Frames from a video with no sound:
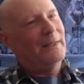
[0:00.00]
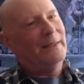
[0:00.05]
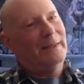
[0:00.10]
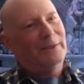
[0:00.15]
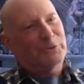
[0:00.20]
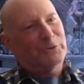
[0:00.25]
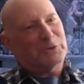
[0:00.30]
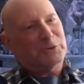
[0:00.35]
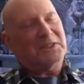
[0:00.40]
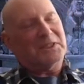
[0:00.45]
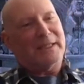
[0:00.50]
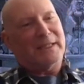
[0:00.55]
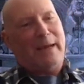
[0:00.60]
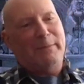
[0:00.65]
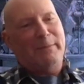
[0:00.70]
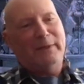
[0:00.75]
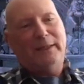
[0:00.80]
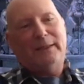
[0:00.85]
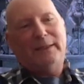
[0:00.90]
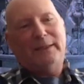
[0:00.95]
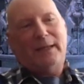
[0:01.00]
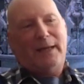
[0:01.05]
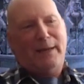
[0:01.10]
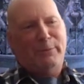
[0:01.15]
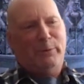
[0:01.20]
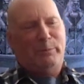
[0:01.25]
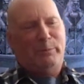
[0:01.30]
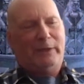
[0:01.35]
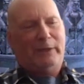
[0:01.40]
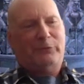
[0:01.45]
interesting. I mean, I'm
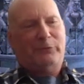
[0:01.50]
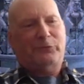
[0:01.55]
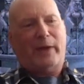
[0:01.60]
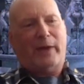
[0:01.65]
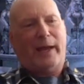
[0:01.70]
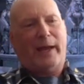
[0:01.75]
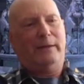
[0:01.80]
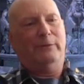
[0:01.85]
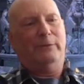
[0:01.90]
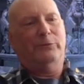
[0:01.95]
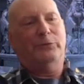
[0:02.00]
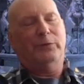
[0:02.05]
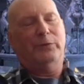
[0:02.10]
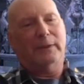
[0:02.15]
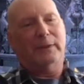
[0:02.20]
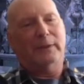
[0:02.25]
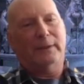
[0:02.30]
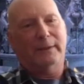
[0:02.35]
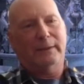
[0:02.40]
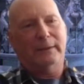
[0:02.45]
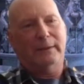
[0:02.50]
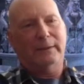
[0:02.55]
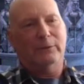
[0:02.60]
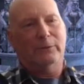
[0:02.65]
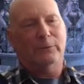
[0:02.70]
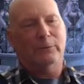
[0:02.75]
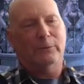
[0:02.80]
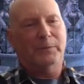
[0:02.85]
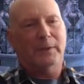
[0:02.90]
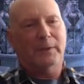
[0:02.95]
a big fan of you
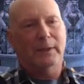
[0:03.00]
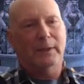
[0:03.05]
know